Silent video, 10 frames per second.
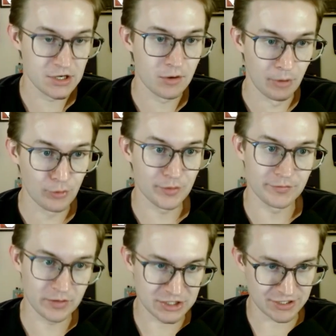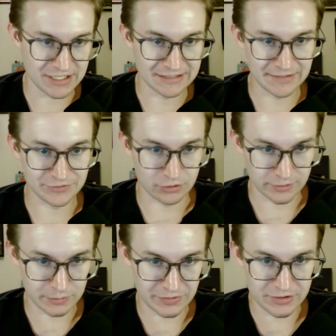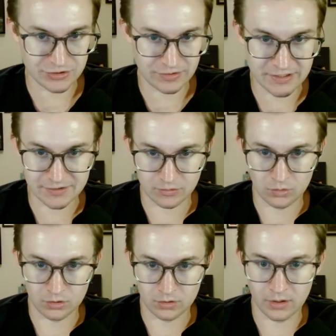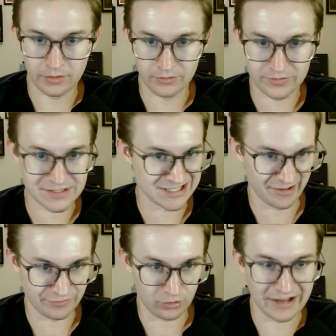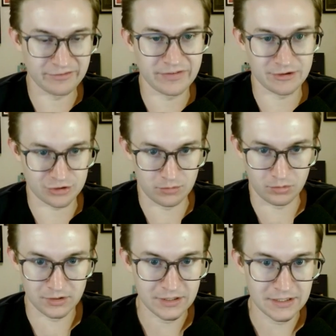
both of which he left early with injuries or other stuff, or had foul trouble.